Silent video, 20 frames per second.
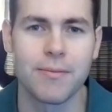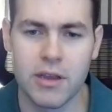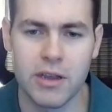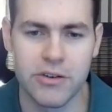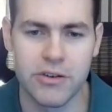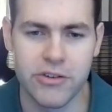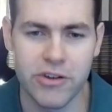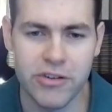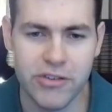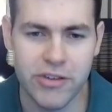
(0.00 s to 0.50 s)

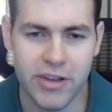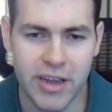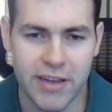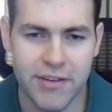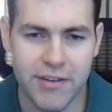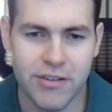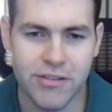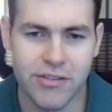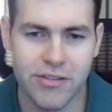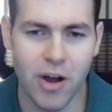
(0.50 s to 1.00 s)
And just to give
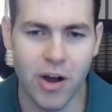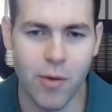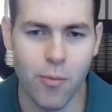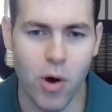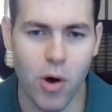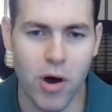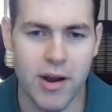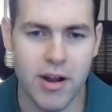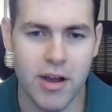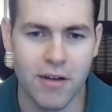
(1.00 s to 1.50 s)
you
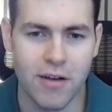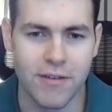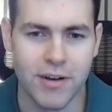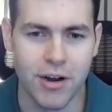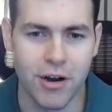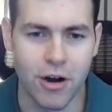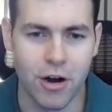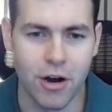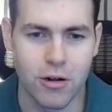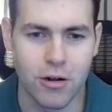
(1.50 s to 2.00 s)
somewhat of an
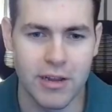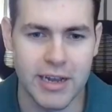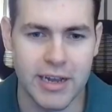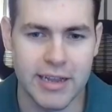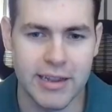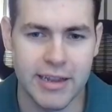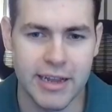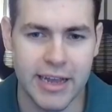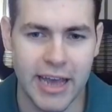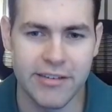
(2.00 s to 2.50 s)
early
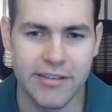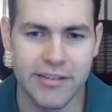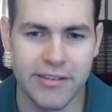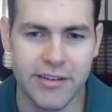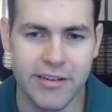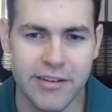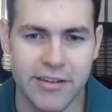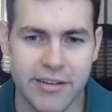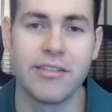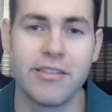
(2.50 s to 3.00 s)

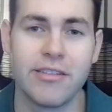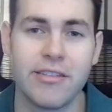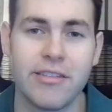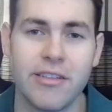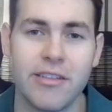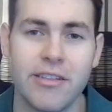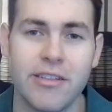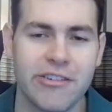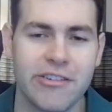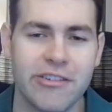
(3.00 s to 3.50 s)
indication that this
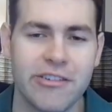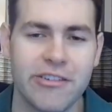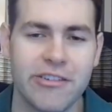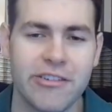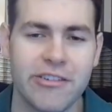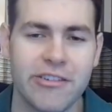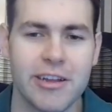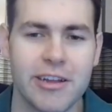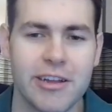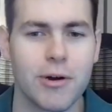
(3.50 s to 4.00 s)
does
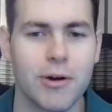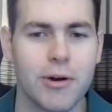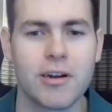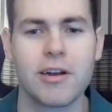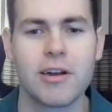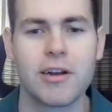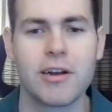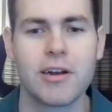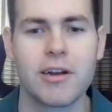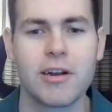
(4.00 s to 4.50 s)
actually
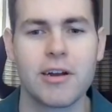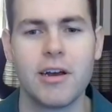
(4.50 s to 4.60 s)
work,